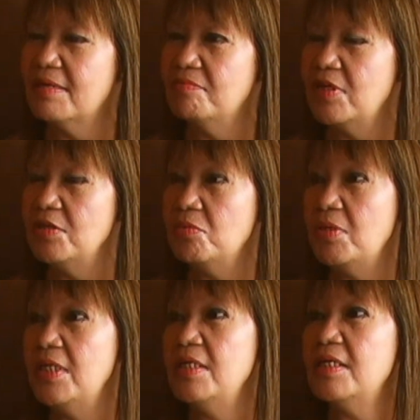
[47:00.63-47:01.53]
very
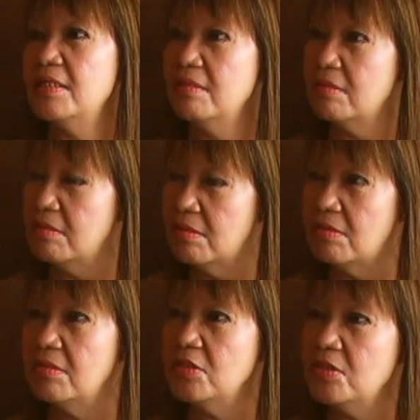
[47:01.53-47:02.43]
weak and
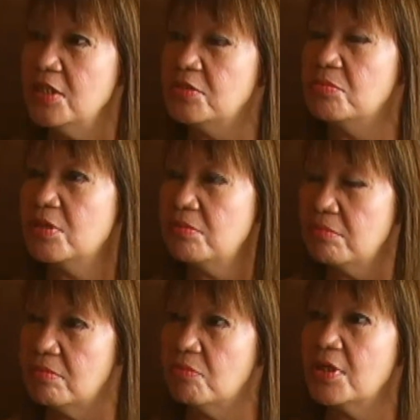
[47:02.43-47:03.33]
or you need to
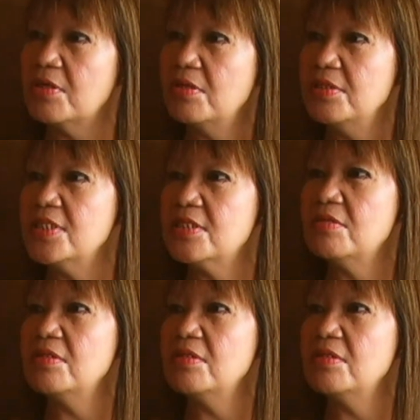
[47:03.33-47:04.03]
work on this and all